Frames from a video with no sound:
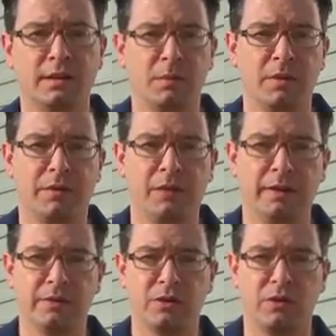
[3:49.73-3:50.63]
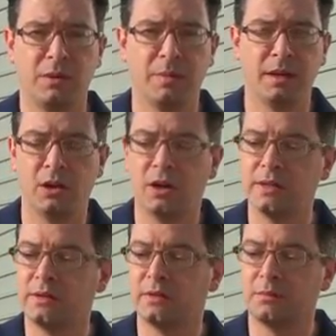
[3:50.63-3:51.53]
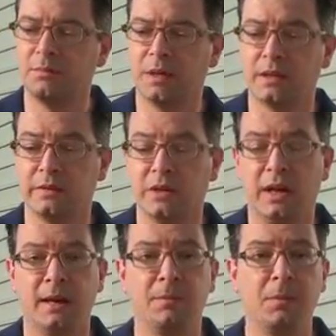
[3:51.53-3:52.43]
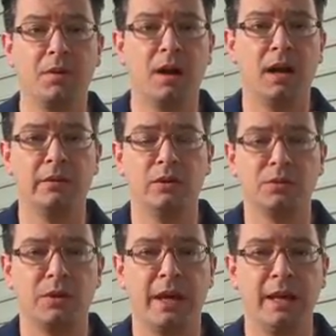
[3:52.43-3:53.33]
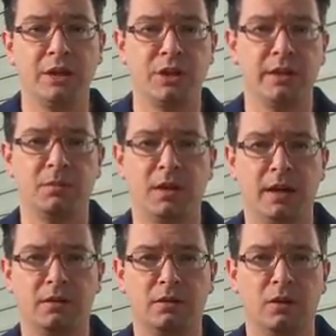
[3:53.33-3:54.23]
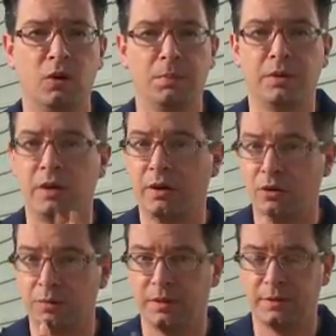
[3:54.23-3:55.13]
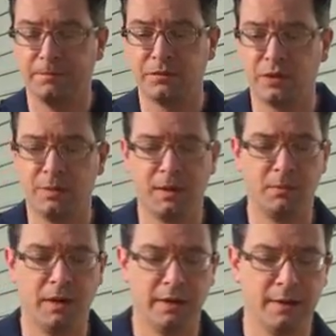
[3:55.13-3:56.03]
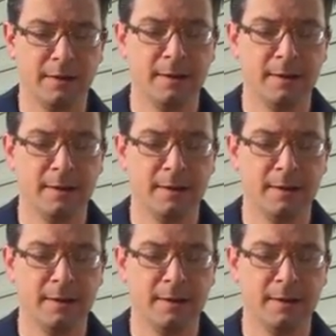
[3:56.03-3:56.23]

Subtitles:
some of the flavor's already been lost because of time. Remember, olive oils will age in the bottle, opened or unopened. So keep that in mind.